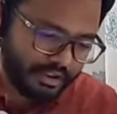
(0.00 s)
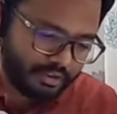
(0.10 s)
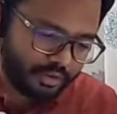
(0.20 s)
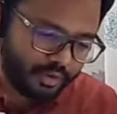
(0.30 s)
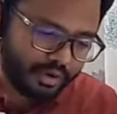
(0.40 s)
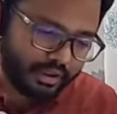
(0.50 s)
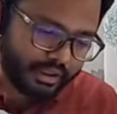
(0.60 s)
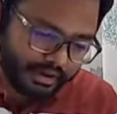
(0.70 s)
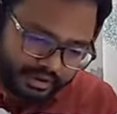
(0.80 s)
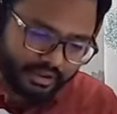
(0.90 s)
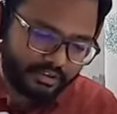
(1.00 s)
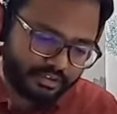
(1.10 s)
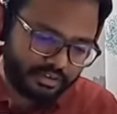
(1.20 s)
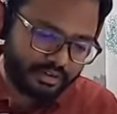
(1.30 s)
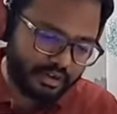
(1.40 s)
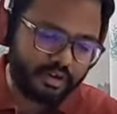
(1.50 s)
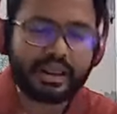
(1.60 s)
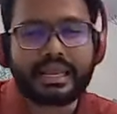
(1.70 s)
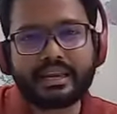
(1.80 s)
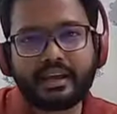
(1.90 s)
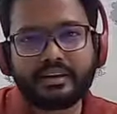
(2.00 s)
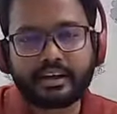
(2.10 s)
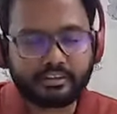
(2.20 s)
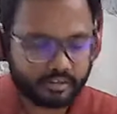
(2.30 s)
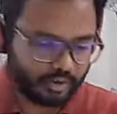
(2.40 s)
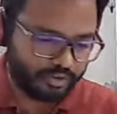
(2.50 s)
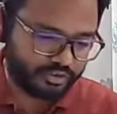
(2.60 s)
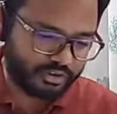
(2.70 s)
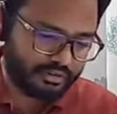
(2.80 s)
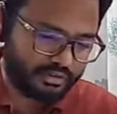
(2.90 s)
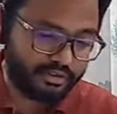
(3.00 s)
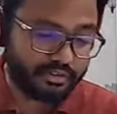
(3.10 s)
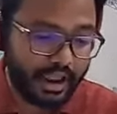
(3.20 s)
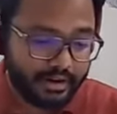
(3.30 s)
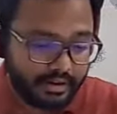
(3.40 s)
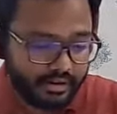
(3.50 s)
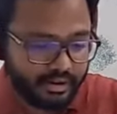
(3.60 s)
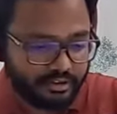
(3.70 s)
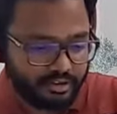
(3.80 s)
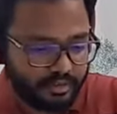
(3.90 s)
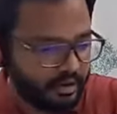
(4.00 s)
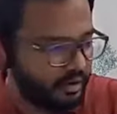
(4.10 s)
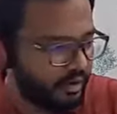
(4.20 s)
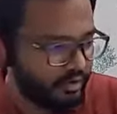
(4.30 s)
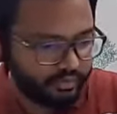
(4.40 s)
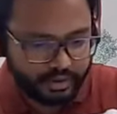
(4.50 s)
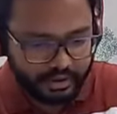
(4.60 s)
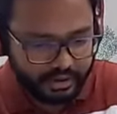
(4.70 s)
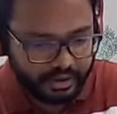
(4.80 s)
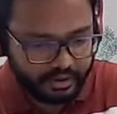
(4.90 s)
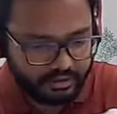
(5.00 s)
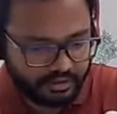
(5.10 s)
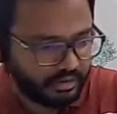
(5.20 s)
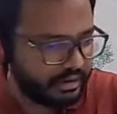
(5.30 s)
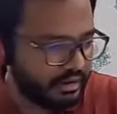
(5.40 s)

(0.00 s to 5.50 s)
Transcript: So irrigation or irrigant extrusion, the standard regimen of irrigation